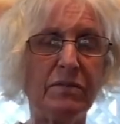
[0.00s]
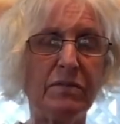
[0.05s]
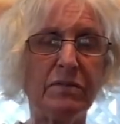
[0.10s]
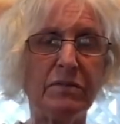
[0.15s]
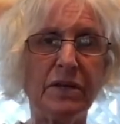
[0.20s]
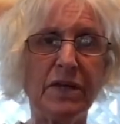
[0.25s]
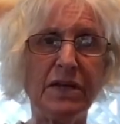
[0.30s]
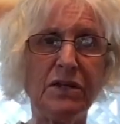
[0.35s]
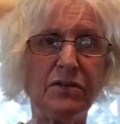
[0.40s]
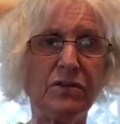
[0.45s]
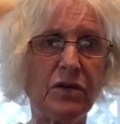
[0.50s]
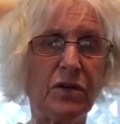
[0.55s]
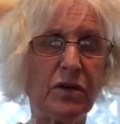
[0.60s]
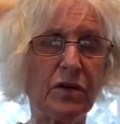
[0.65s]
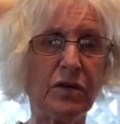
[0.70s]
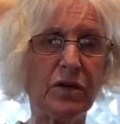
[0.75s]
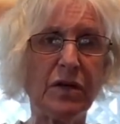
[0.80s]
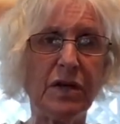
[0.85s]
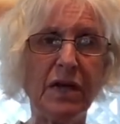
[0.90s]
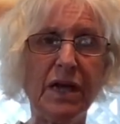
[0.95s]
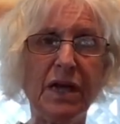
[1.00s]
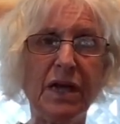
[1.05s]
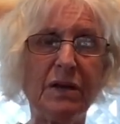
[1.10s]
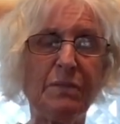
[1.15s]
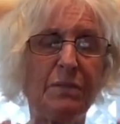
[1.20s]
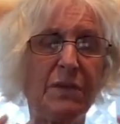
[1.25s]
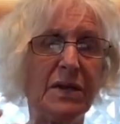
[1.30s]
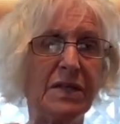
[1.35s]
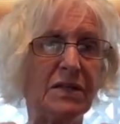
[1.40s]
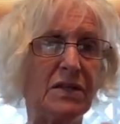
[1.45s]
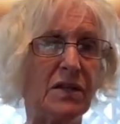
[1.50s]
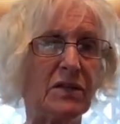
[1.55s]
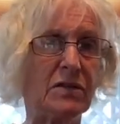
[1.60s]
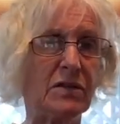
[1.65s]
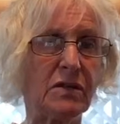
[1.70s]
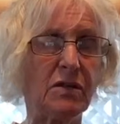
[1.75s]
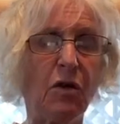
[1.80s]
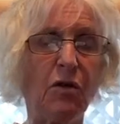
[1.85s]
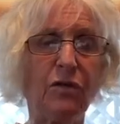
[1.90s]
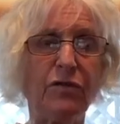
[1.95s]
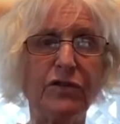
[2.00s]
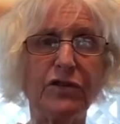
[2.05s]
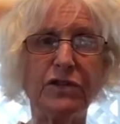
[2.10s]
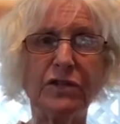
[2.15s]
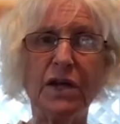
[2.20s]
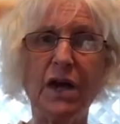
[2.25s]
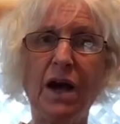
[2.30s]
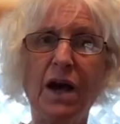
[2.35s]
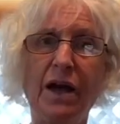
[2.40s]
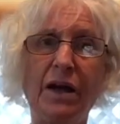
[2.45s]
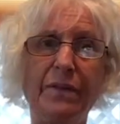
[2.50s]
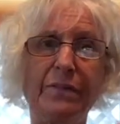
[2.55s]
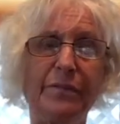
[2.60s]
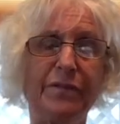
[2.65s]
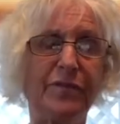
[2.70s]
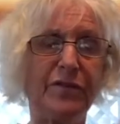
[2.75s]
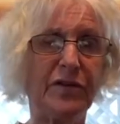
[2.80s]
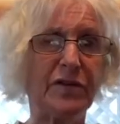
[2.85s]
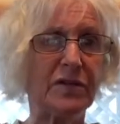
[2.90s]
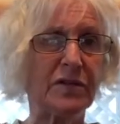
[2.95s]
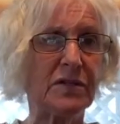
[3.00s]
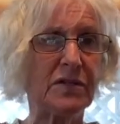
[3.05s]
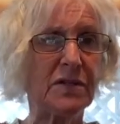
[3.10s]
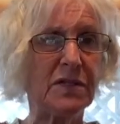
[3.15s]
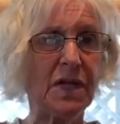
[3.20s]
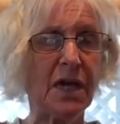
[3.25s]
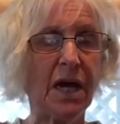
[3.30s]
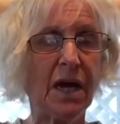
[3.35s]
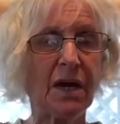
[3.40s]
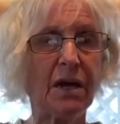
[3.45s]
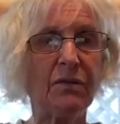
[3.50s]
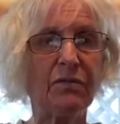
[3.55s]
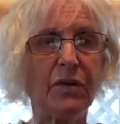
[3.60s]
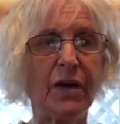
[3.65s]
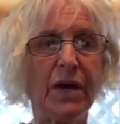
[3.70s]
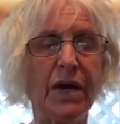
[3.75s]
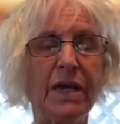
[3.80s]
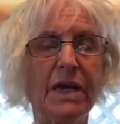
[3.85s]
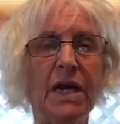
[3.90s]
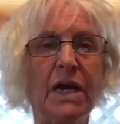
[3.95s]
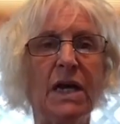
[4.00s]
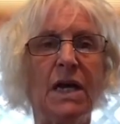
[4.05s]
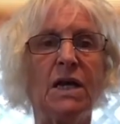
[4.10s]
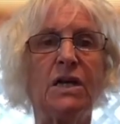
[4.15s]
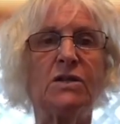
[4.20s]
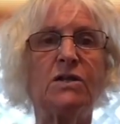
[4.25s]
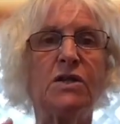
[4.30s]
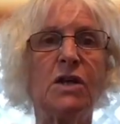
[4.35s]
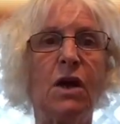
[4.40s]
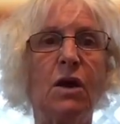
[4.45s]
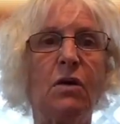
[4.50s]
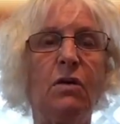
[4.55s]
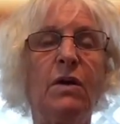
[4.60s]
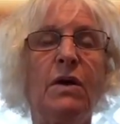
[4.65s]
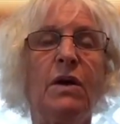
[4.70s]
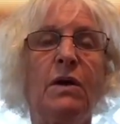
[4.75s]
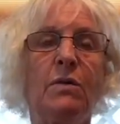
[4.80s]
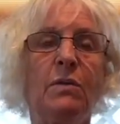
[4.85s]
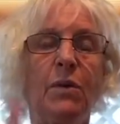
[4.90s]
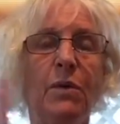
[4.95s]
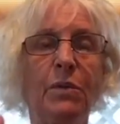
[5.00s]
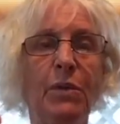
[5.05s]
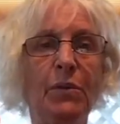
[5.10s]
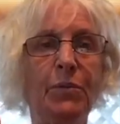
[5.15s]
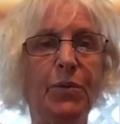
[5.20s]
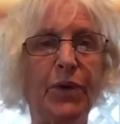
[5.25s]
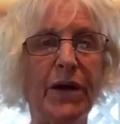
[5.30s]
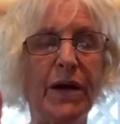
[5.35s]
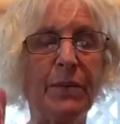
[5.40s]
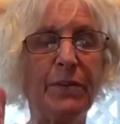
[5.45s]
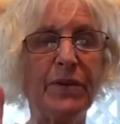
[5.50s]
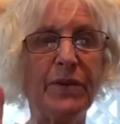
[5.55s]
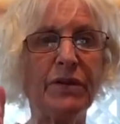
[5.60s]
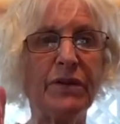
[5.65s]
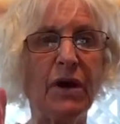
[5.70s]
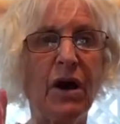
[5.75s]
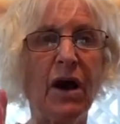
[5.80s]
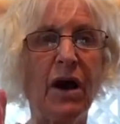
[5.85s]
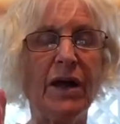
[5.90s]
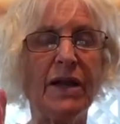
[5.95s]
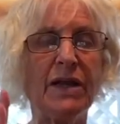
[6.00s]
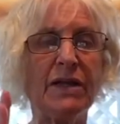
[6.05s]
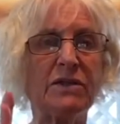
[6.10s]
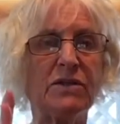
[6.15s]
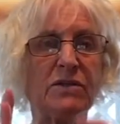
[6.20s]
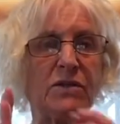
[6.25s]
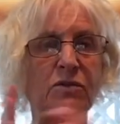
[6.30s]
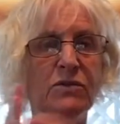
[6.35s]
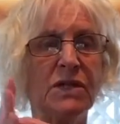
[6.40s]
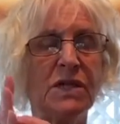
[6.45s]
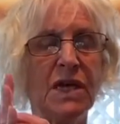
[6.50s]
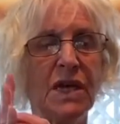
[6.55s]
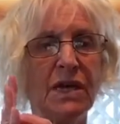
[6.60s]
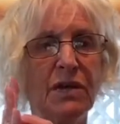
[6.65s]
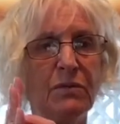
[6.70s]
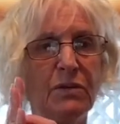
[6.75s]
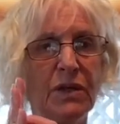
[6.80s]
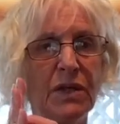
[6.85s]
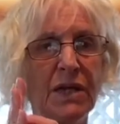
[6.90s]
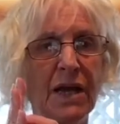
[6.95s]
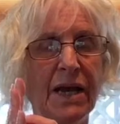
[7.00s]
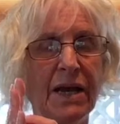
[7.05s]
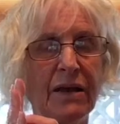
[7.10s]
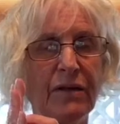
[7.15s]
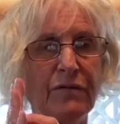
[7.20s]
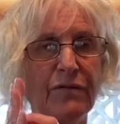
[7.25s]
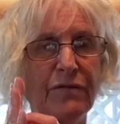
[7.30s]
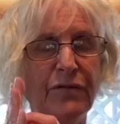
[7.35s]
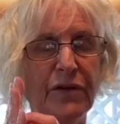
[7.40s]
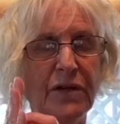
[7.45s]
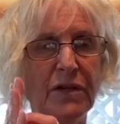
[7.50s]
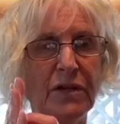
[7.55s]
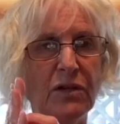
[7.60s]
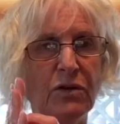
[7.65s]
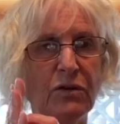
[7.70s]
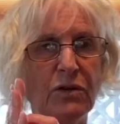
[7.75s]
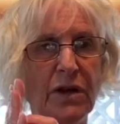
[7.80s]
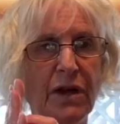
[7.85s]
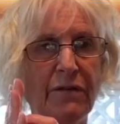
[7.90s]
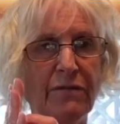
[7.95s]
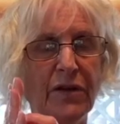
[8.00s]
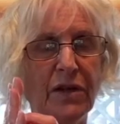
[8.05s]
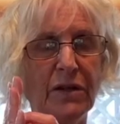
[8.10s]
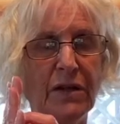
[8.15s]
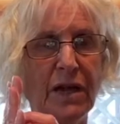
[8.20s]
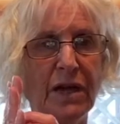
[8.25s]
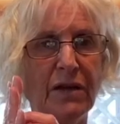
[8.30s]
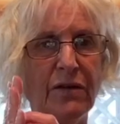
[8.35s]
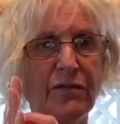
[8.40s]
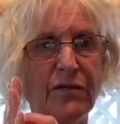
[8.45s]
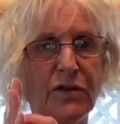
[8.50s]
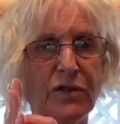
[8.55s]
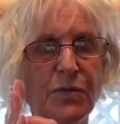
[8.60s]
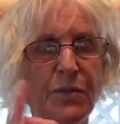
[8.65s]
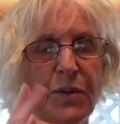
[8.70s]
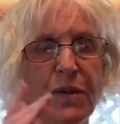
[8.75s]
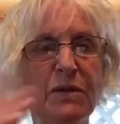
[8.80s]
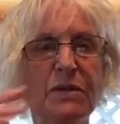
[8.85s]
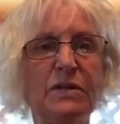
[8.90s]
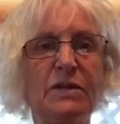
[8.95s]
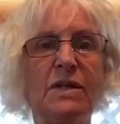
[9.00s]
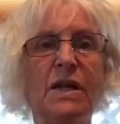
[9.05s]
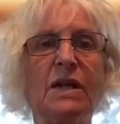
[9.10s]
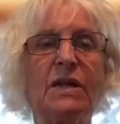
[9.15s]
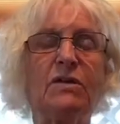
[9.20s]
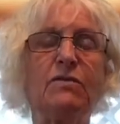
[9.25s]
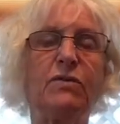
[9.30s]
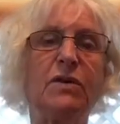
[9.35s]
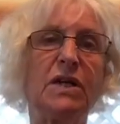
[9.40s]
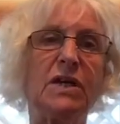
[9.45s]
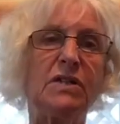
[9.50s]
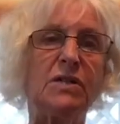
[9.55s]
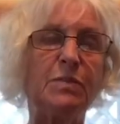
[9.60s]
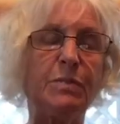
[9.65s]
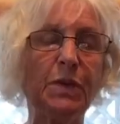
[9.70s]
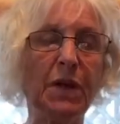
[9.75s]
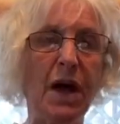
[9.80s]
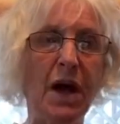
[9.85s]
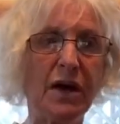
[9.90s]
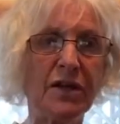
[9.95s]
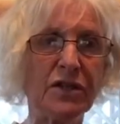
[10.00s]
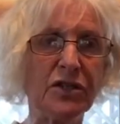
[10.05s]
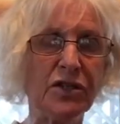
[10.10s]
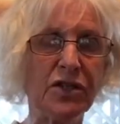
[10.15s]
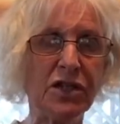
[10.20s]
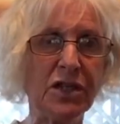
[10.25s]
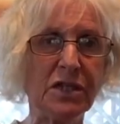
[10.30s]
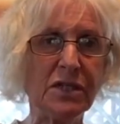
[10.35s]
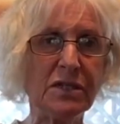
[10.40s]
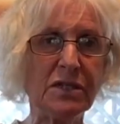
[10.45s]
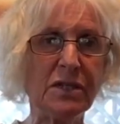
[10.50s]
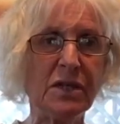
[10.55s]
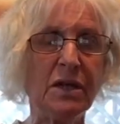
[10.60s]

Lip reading: internally. It makes us over time feel sick, right? So when we bring up a thought associated with a negative feeling or negative experience and it creates blockages,